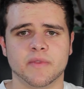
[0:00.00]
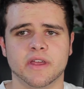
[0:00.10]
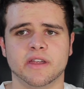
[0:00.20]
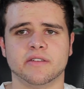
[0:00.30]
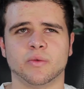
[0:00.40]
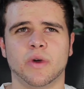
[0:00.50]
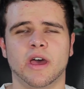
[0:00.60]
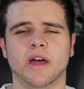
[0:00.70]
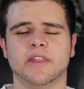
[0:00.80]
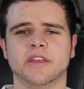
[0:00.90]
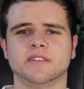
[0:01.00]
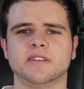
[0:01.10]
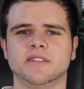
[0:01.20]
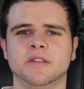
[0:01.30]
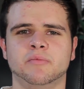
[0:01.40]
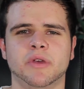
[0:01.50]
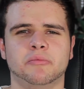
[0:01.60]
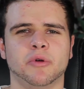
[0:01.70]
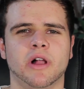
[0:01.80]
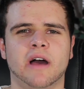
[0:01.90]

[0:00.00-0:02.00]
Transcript: it is where i think 16 people